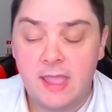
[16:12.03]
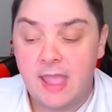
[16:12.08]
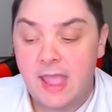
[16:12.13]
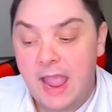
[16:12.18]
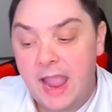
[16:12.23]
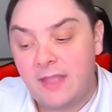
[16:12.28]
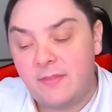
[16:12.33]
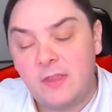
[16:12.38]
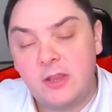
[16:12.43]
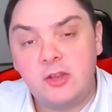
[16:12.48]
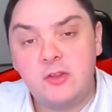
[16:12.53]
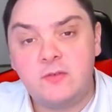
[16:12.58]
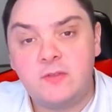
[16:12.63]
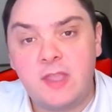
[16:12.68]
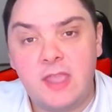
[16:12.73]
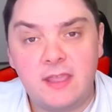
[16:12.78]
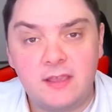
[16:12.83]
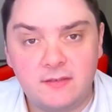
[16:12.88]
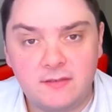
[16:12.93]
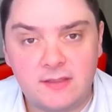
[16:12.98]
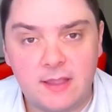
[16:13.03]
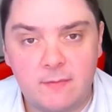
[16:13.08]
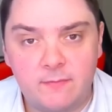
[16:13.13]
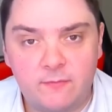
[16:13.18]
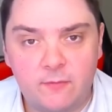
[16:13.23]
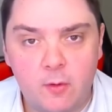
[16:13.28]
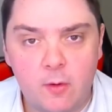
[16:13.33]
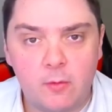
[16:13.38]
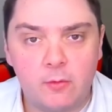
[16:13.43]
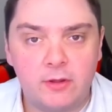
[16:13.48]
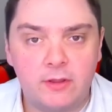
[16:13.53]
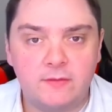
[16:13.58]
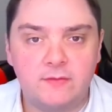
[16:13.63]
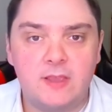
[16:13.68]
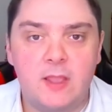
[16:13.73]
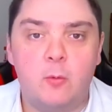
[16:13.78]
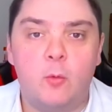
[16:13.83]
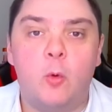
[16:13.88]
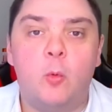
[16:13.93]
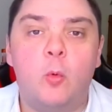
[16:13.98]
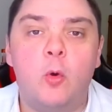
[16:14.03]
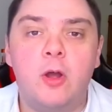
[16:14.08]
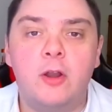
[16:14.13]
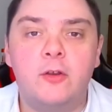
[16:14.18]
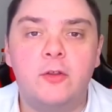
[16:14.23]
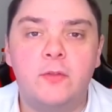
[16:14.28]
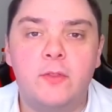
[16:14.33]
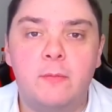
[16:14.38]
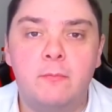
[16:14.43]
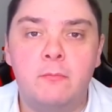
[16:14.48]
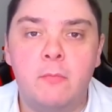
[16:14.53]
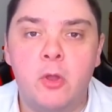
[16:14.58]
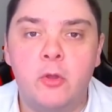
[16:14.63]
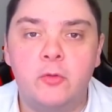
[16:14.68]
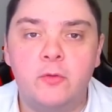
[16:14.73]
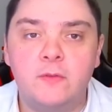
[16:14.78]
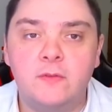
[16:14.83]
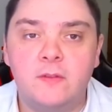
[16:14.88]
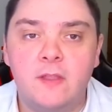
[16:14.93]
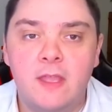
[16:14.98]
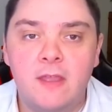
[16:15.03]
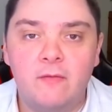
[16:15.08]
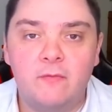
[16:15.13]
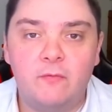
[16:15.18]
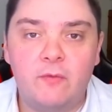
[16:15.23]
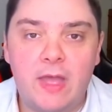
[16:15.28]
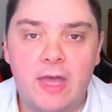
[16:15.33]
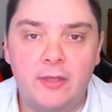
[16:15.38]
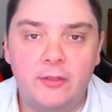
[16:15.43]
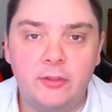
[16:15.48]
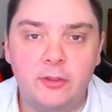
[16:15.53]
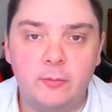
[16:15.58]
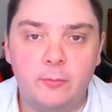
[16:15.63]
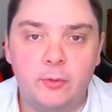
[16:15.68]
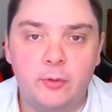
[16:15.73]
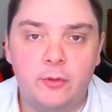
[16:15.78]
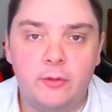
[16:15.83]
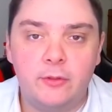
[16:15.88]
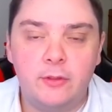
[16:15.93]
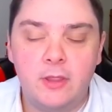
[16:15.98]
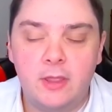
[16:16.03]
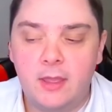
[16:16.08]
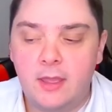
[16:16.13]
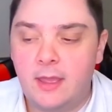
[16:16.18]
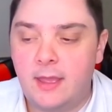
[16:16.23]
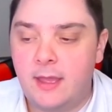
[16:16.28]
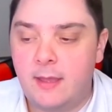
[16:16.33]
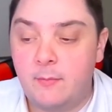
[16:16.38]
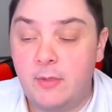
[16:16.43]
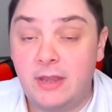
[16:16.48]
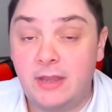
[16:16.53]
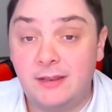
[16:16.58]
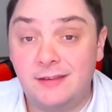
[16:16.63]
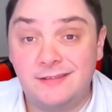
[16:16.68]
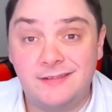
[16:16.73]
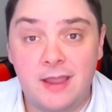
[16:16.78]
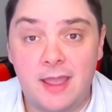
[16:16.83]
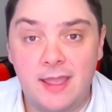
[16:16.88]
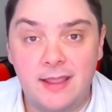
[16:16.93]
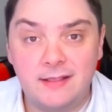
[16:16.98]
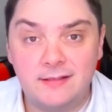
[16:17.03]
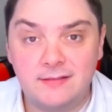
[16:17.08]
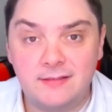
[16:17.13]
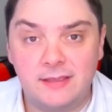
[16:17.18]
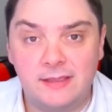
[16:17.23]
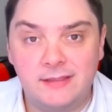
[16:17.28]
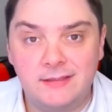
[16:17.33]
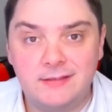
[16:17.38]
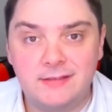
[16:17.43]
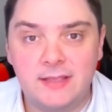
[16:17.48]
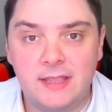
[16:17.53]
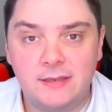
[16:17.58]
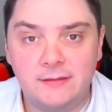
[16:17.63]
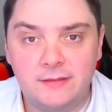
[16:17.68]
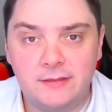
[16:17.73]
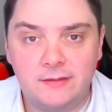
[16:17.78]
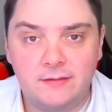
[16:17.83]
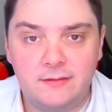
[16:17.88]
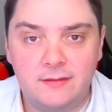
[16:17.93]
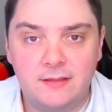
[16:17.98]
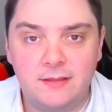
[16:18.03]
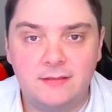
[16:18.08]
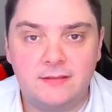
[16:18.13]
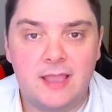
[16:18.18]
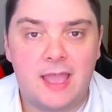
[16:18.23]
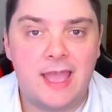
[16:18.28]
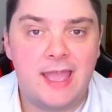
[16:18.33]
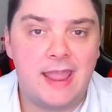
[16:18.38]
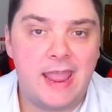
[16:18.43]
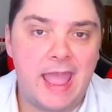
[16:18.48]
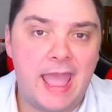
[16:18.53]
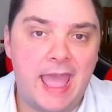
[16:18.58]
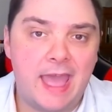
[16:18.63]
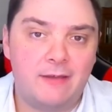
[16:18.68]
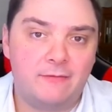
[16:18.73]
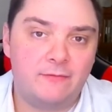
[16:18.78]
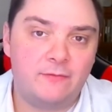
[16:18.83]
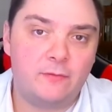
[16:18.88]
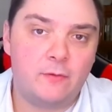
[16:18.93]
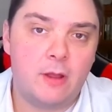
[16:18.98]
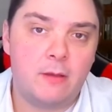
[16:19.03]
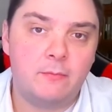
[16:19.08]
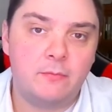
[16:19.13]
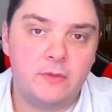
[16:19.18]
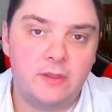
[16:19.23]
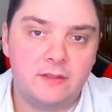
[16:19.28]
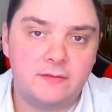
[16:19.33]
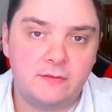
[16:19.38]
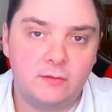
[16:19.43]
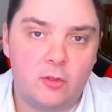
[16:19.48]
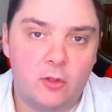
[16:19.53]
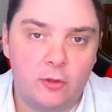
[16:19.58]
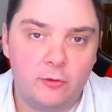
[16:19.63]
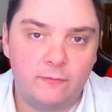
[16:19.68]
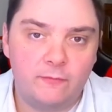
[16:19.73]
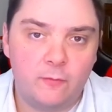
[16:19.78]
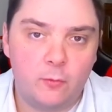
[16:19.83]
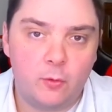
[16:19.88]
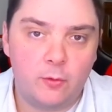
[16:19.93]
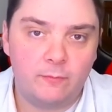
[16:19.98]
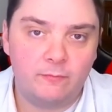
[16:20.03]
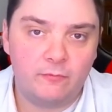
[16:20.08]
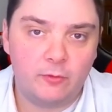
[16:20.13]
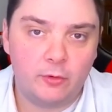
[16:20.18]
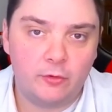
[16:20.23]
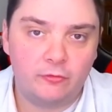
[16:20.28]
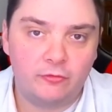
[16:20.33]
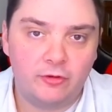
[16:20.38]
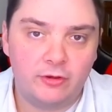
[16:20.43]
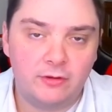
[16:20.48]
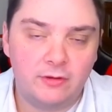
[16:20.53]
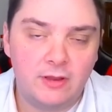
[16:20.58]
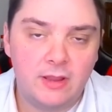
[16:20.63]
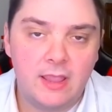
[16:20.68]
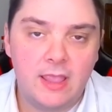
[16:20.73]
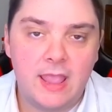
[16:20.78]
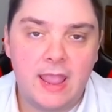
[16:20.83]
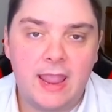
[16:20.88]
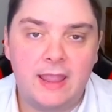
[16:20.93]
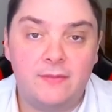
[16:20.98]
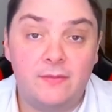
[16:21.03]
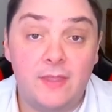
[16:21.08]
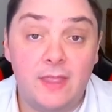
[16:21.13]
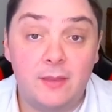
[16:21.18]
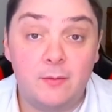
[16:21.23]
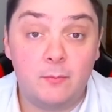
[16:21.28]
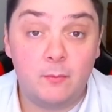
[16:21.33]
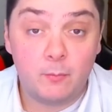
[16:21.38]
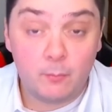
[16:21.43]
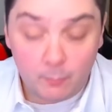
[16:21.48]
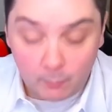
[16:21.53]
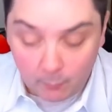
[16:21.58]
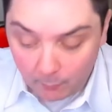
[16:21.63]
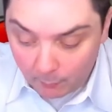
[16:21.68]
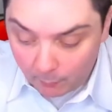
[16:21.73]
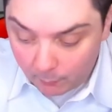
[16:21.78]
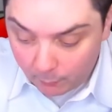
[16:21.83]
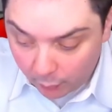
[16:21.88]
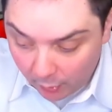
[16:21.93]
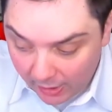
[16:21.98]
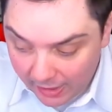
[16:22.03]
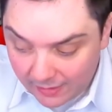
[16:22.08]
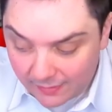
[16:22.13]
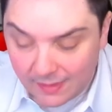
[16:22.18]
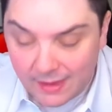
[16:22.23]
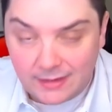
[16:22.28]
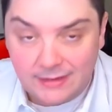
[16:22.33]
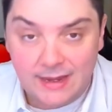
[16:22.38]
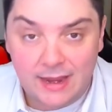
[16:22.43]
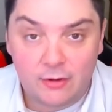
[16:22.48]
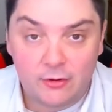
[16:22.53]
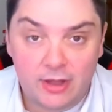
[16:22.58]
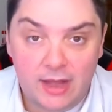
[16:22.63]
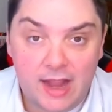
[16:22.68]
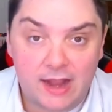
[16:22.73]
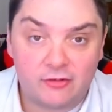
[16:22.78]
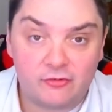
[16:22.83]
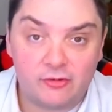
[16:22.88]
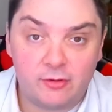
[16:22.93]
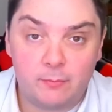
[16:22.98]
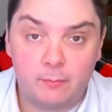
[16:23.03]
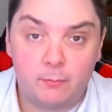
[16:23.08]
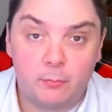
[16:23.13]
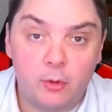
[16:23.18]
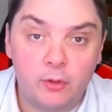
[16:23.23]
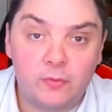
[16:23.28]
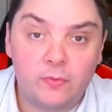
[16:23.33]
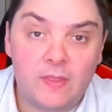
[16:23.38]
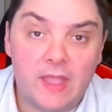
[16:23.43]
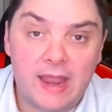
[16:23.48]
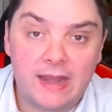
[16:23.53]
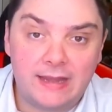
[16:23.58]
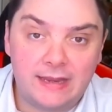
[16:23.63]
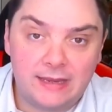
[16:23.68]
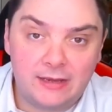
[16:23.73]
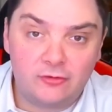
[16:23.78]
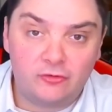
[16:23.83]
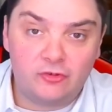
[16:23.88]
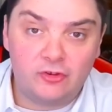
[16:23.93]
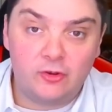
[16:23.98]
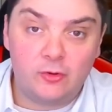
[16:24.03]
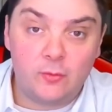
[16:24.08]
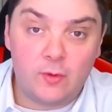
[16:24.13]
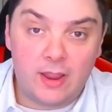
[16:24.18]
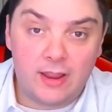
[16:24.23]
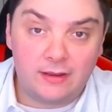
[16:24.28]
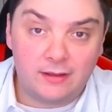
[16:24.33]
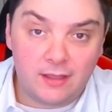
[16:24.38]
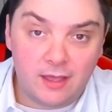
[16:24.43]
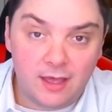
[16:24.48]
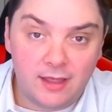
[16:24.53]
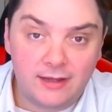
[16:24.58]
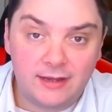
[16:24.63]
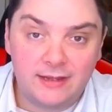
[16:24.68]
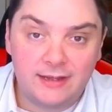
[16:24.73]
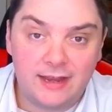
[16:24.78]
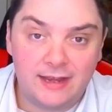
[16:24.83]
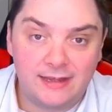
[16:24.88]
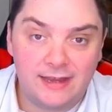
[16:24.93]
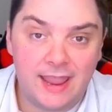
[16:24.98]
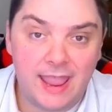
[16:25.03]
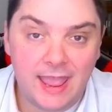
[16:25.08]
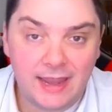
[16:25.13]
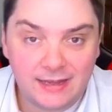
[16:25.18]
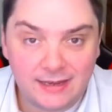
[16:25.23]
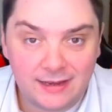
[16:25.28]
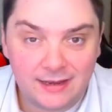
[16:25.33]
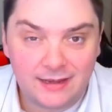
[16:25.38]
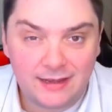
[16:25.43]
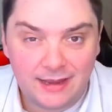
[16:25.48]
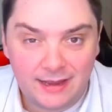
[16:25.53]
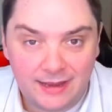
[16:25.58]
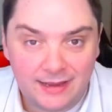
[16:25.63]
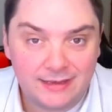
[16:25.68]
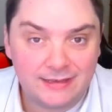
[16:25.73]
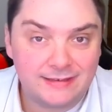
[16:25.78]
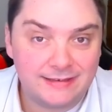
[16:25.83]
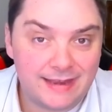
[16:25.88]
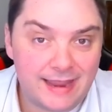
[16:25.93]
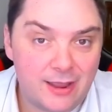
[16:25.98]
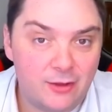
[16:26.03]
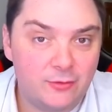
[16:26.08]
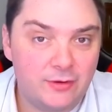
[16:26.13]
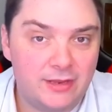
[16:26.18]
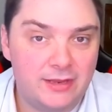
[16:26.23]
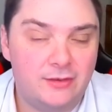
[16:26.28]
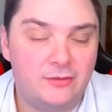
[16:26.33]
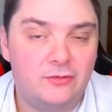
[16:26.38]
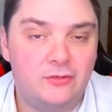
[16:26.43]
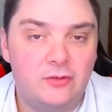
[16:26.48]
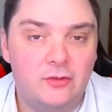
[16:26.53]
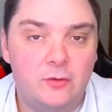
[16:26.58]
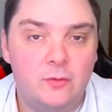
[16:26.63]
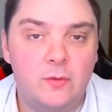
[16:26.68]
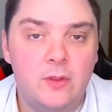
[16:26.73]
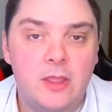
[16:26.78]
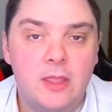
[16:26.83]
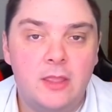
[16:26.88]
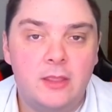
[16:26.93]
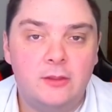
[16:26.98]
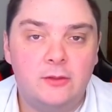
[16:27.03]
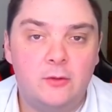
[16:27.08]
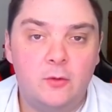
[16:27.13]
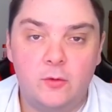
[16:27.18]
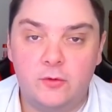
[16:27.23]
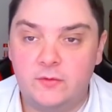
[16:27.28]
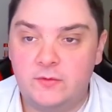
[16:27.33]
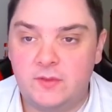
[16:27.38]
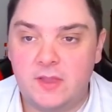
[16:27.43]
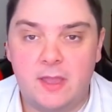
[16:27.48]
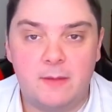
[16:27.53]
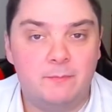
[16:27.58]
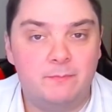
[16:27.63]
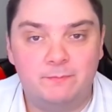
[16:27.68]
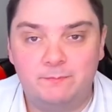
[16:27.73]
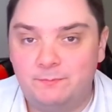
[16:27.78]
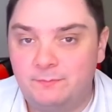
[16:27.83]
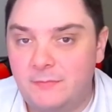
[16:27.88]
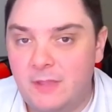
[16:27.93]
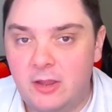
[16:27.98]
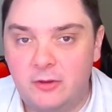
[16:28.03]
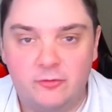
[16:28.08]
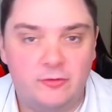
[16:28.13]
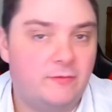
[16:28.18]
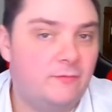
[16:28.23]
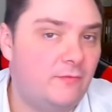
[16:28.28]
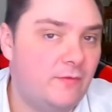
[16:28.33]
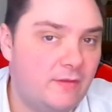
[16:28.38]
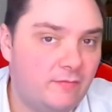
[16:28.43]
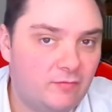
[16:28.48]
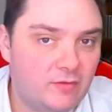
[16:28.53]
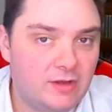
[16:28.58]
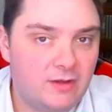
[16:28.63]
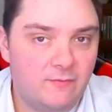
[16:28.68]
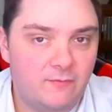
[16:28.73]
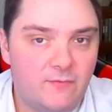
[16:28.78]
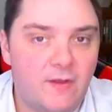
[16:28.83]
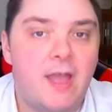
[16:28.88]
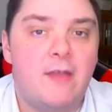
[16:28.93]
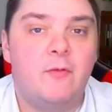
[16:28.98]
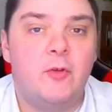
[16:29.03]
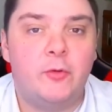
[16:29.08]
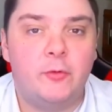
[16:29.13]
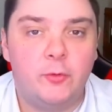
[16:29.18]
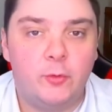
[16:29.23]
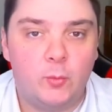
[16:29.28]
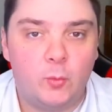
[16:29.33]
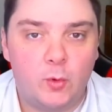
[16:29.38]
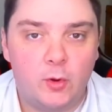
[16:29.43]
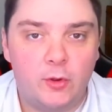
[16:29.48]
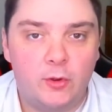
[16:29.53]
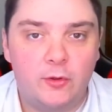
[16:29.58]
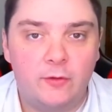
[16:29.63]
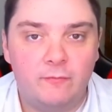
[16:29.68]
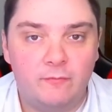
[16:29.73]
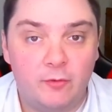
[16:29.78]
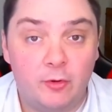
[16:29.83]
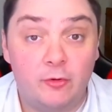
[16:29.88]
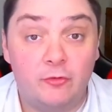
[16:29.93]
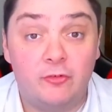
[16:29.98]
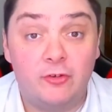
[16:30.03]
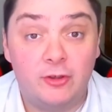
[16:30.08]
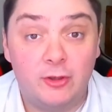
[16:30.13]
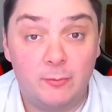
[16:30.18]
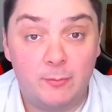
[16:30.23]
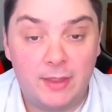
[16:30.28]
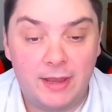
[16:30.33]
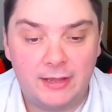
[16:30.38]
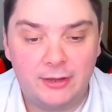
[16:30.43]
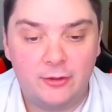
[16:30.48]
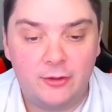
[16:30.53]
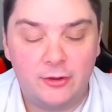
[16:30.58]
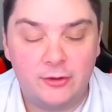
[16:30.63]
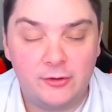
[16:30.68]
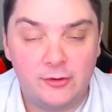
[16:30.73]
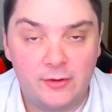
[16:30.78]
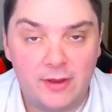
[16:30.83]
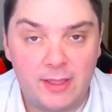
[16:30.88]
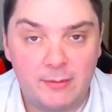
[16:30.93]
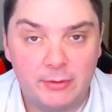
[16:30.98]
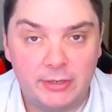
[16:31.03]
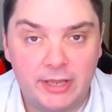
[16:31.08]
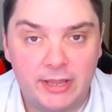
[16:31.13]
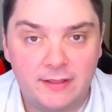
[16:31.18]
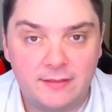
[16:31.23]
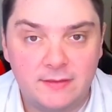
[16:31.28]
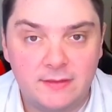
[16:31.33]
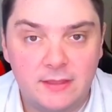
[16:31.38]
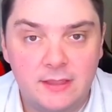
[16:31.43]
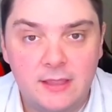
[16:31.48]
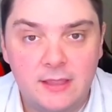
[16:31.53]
And then you take a step forward and say, well, what are the most valuable um, and enticing sentences I have from this long form version? And then break that down and actually put that into and cut it and edit it down into your sub 150 to 500 word version, depending on your MLS.